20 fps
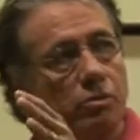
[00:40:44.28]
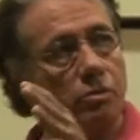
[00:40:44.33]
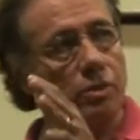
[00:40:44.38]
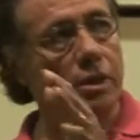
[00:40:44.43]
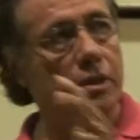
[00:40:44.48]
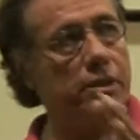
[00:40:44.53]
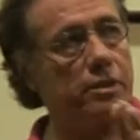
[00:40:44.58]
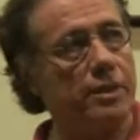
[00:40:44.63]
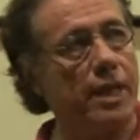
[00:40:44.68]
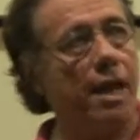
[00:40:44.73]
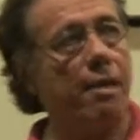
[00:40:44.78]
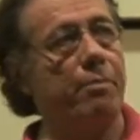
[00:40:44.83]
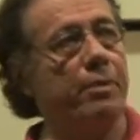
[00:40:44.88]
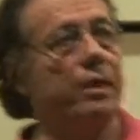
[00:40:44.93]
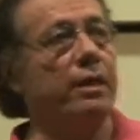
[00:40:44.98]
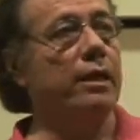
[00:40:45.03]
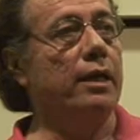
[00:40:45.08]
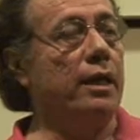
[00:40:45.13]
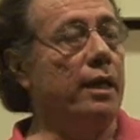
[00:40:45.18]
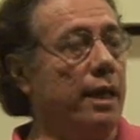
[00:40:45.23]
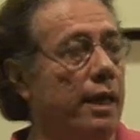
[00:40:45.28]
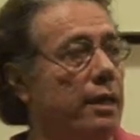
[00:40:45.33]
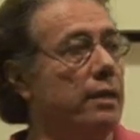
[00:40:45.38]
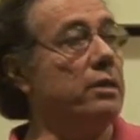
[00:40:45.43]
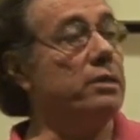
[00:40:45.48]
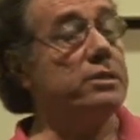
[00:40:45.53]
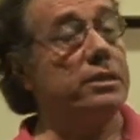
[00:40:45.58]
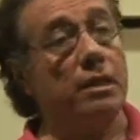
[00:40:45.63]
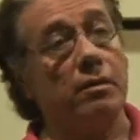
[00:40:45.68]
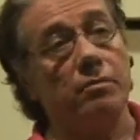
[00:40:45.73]
what is happening. And
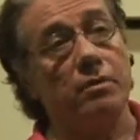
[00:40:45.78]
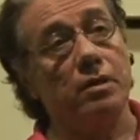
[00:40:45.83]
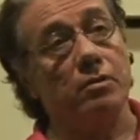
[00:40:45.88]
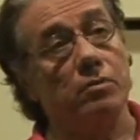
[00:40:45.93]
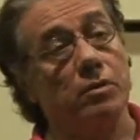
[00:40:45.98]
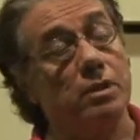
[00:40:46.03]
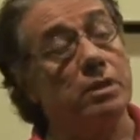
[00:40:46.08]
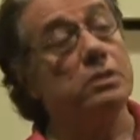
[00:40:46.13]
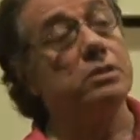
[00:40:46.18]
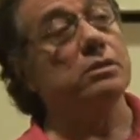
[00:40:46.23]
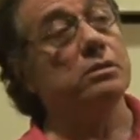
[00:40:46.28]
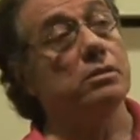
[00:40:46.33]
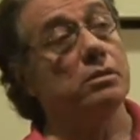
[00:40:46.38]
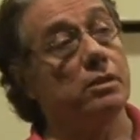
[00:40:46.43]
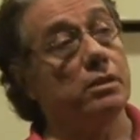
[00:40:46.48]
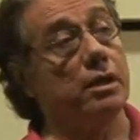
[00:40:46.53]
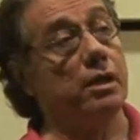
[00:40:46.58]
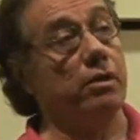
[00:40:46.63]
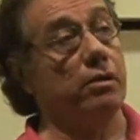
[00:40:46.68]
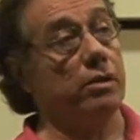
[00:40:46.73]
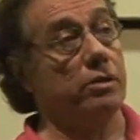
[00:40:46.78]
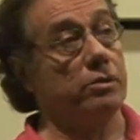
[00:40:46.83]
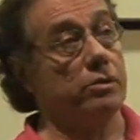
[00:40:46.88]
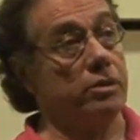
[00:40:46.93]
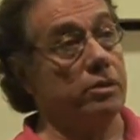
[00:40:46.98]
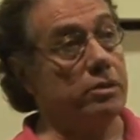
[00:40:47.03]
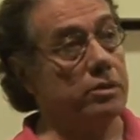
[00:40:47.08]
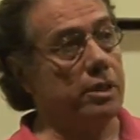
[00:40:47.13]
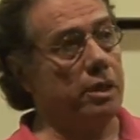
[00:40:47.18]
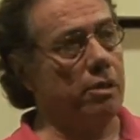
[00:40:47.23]
the same thing with this character.
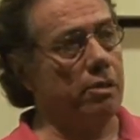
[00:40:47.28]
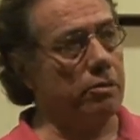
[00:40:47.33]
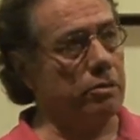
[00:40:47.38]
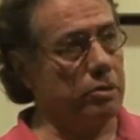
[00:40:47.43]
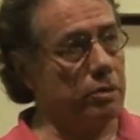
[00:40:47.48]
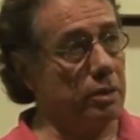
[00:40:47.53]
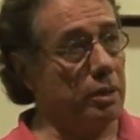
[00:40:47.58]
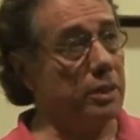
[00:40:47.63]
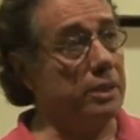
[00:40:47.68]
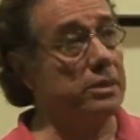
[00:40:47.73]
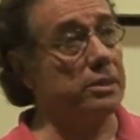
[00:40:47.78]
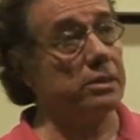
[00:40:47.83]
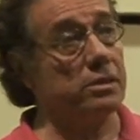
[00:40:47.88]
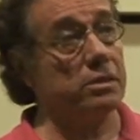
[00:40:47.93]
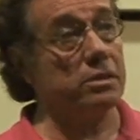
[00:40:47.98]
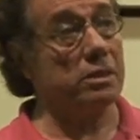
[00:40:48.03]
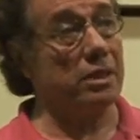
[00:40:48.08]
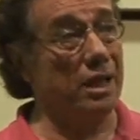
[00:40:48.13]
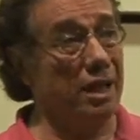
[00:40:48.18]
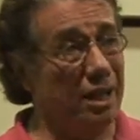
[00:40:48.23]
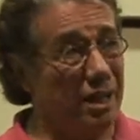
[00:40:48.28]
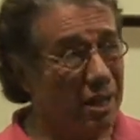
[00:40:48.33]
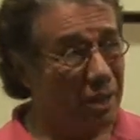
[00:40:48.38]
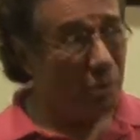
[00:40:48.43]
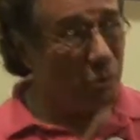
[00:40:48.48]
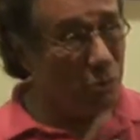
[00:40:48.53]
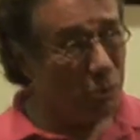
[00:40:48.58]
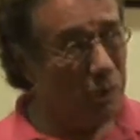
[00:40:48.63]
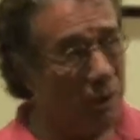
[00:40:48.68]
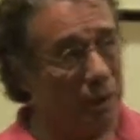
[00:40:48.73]
This character listens
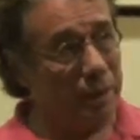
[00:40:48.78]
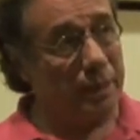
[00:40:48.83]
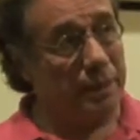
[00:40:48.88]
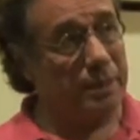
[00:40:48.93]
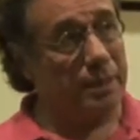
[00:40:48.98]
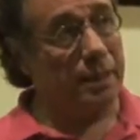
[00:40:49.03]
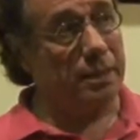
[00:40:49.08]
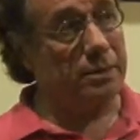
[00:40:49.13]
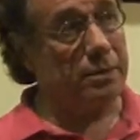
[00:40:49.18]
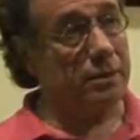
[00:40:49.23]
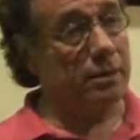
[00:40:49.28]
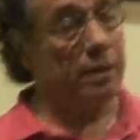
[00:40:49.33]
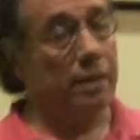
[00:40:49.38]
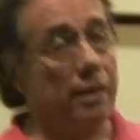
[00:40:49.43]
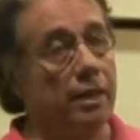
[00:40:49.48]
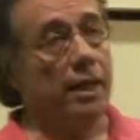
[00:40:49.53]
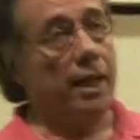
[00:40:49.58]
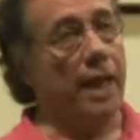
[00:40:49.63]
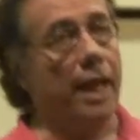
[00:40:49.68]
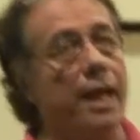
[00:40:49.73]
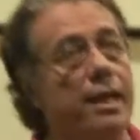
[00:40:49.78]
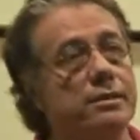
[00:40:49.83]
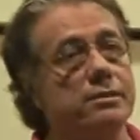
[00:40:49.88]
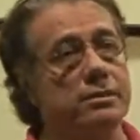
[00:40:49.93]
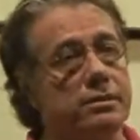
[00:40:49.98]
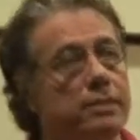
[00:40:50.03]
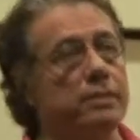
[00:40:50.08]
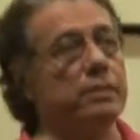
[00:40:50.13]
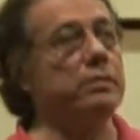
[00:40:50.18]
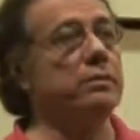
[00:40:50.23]
really intensely, as
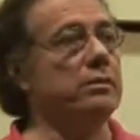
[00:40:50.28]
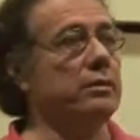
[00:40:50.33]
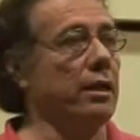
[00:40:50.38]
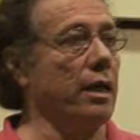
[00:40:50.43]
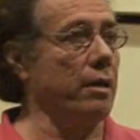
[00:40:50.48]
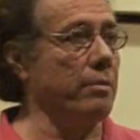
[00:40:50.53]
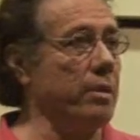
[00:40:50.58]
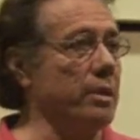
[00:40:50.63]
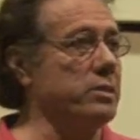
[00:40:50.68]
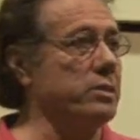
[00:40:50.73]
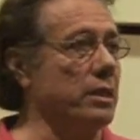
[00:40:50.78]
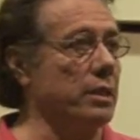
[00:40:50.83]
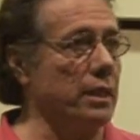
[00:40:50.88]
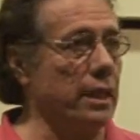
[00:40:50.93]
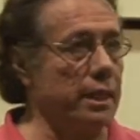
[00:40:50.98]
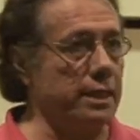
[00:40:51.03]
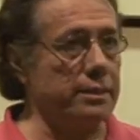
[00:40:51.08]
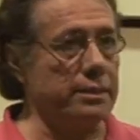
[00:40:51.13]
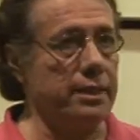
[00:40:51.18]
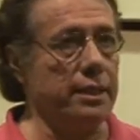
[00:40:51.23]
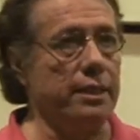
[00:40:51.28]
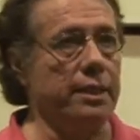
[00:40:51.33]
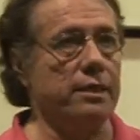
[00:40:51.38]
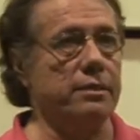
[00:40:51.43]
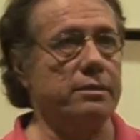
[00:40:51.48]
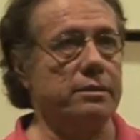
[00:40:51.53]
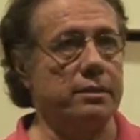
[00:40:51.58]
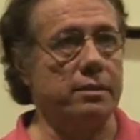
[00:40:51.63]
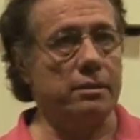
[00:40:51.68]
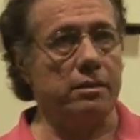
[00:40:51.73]
did Jaime Escalante,
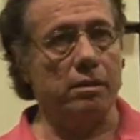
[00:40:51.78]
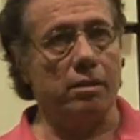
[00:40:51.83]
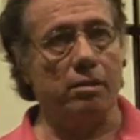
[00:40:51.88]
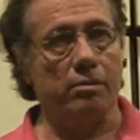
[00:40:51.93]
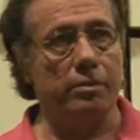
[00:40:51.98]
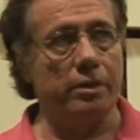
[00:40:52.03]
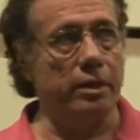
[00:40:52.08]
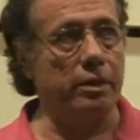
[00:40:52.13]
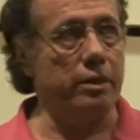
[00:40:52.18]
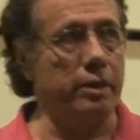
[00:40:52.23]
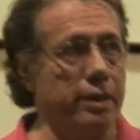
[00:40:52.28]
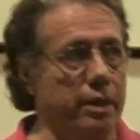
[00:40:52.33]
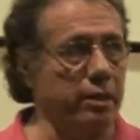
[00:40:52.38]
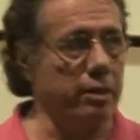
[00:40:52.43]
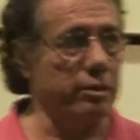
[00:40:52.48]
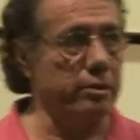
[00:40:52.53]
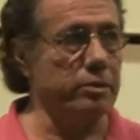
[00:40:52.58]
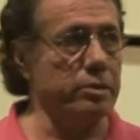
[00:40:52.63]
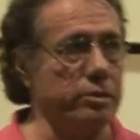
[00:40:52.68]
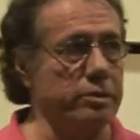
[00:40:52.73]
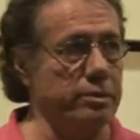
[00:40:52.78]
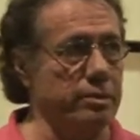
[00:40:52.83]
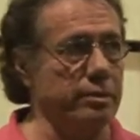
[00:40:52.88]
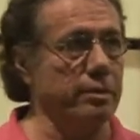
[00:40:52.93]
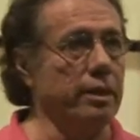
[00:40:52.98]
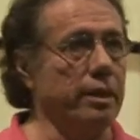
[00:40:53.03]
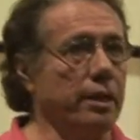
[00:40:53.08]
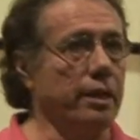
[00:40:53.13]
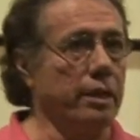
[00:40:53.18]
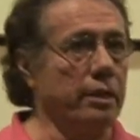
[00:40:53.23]
as did all my other characters. So
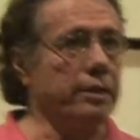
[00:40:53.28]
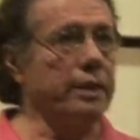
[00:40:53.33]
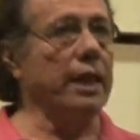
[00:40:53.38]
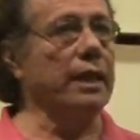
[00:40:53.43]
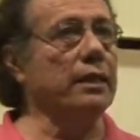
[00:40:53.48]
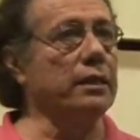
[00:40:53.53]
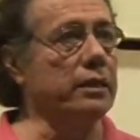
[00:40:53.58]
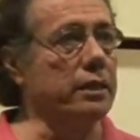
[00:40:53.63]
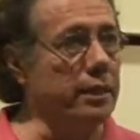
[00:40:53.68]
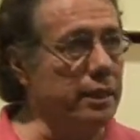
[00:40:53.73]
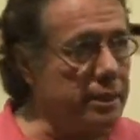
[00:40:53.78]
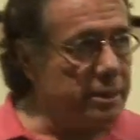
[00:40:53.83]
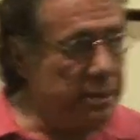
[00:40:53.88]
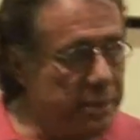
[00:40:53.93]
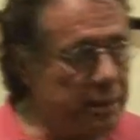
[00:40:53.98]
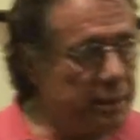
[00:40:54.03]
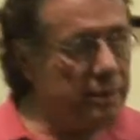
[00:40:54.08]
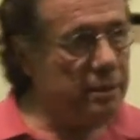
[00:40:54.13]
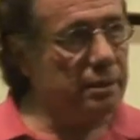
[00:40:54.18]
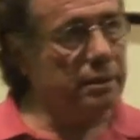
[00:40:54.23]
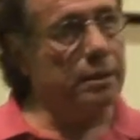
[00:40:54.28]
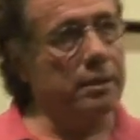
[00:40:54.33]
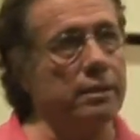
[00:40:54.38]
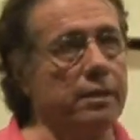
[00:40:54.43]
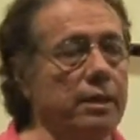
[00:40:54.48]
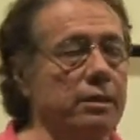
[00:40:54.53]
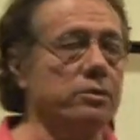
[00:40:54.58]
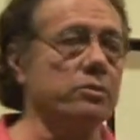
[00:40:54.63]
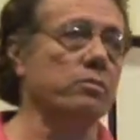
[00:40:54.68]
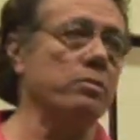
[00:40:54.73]
they listen, and
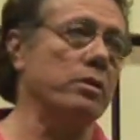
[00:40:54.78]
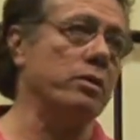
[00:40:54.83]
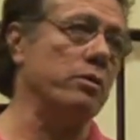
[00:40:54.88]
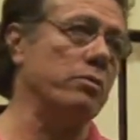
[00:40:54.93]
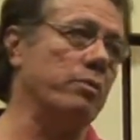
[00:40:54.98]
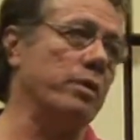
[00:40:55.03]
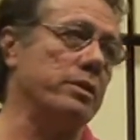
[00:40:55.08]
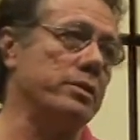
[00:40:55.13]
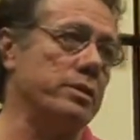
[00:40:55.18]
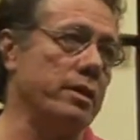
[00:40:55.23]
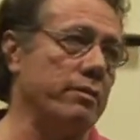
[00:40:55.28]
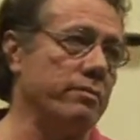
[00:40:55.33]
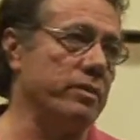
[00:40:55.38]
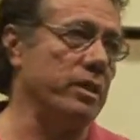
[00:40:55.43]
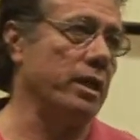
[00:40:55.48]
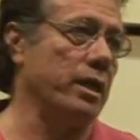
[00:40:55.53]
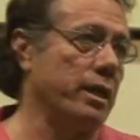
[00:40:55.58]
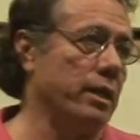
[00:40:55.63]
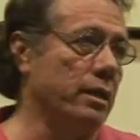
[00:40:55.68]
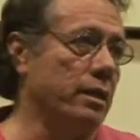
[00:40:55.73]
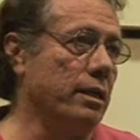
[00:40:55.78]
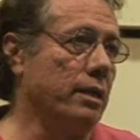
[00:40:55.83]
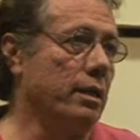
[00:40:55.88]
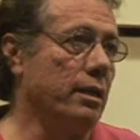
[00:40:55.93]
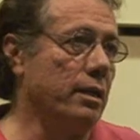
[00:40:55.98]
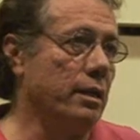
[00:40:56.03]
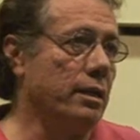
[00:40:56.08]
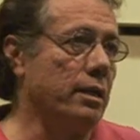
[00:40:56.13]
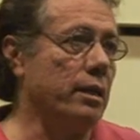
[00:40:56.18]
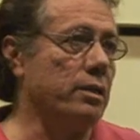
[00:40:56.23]
that's one of the ways that I've done it.
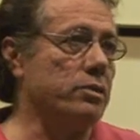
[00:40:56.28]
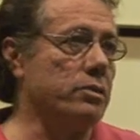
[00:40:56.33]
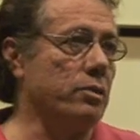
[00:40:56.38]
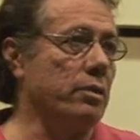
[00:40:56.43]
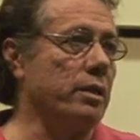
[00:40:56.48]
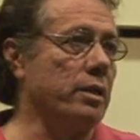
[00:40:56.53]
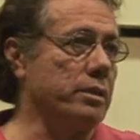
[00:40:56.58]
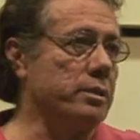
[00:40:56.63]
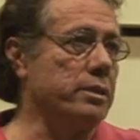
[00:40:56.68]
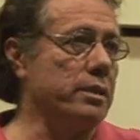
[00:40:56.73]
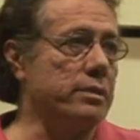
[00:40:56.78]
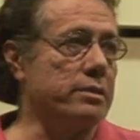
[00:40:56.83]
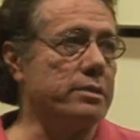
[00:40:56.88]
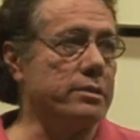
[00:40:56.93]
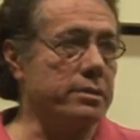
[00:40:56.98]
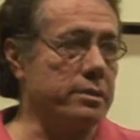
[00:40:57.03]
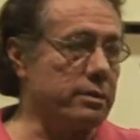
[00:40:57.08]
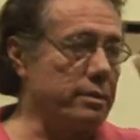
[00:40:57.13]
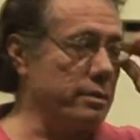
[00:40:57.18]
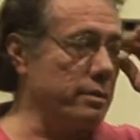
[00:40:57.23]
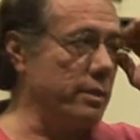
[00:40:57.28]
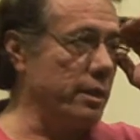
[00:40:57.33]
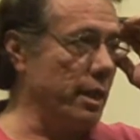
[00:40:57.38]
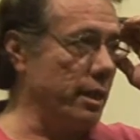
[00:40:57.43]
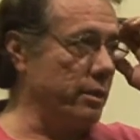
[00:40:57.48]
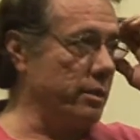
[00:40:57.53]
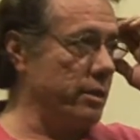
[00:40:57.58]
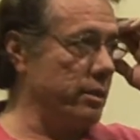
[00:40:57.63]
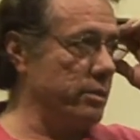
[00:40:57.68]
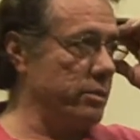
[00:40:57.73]
And so it's
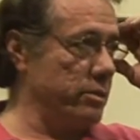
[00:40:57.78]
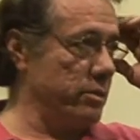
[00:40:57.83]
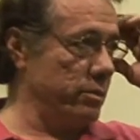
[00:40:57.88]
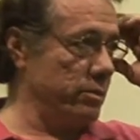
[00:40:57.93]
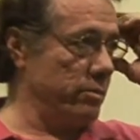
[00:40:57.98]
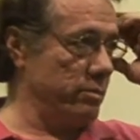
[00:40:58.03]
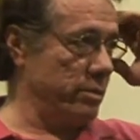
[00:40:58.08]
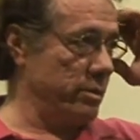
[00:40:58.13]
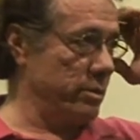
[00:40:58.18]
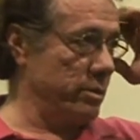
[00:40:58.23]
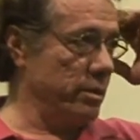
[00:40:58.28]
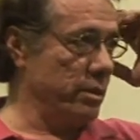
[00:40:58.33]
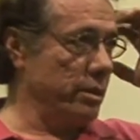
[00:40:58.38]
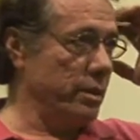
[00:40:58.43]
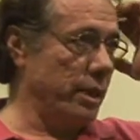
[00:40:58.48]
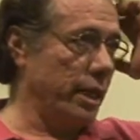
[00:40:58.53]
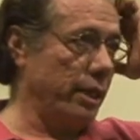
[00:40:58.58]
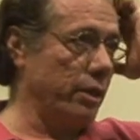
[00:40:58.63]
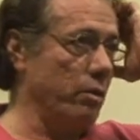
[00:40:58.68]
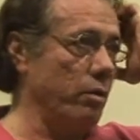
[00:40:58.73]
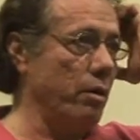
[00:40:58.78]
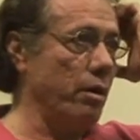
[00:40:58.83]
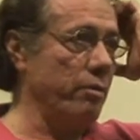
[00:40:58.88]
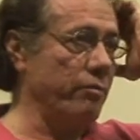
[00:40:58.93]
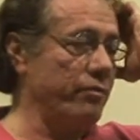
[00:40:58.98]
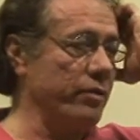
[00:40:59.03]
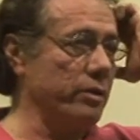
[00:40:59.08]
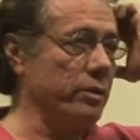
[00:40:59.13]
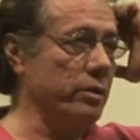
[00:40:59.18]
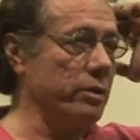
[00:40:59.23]
not that you like go
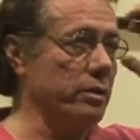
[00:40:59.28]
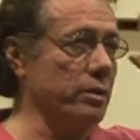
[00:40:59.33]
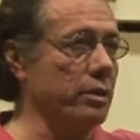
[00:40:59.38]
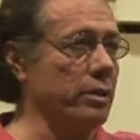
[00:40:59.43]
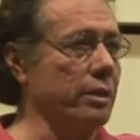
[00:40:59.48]
off and.